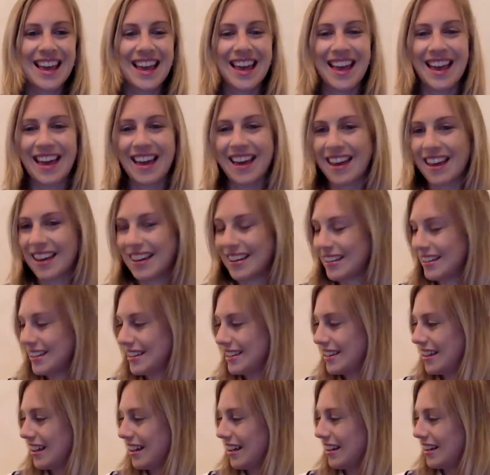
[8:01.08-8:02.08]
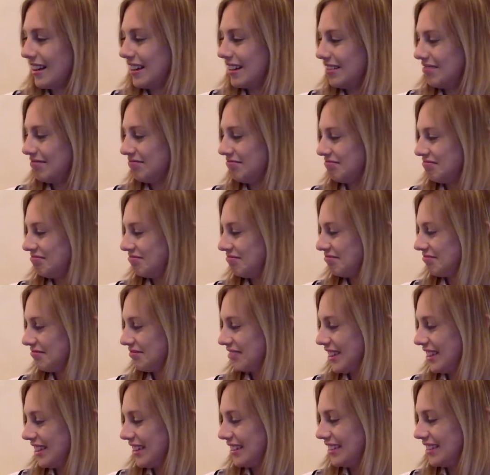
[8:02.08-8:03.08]
and
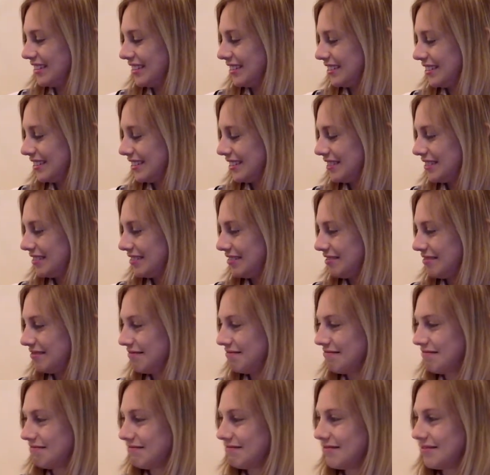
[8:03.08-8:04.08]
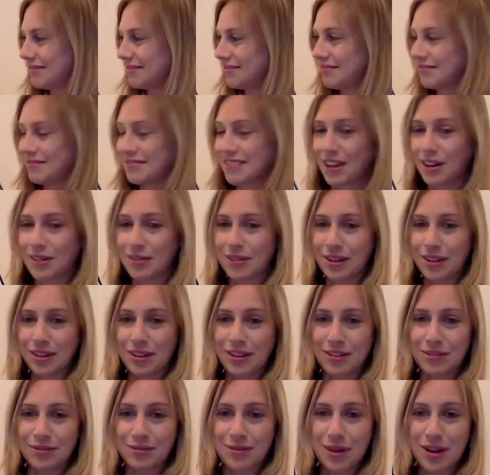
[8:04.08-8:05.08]
well, I wrote a lot
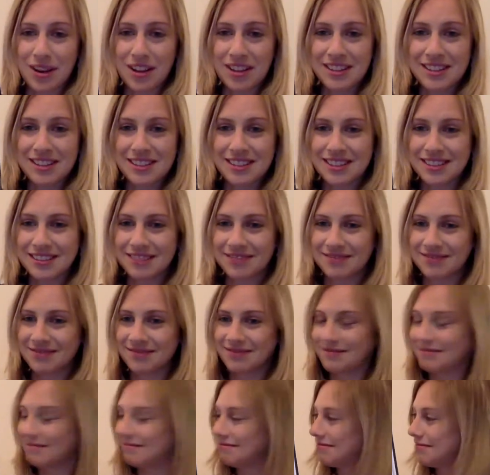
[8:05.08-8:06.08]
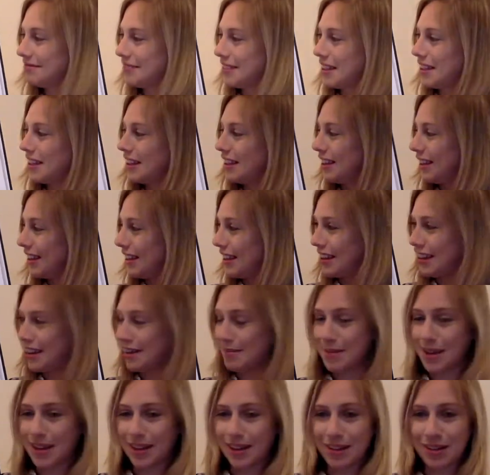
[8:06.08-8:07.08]
of words and
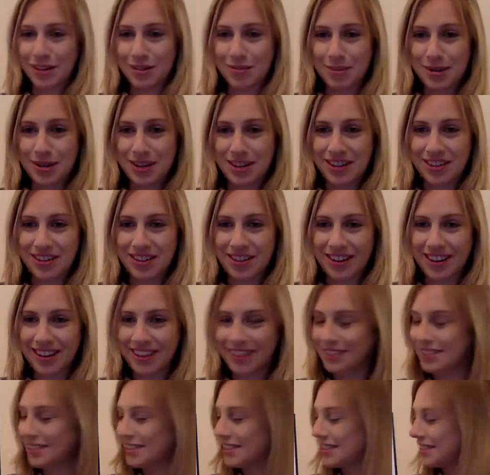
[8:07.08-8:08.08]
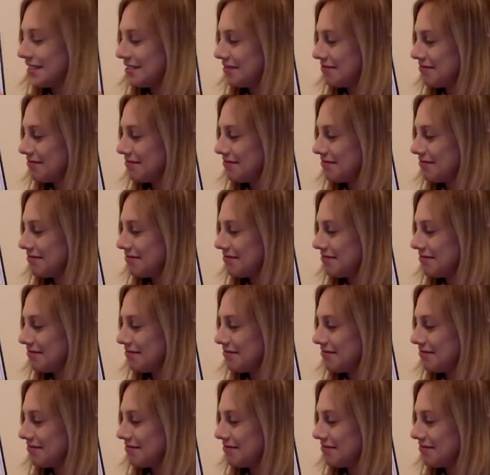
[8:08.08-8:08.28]
I made a lot of pretty graphs.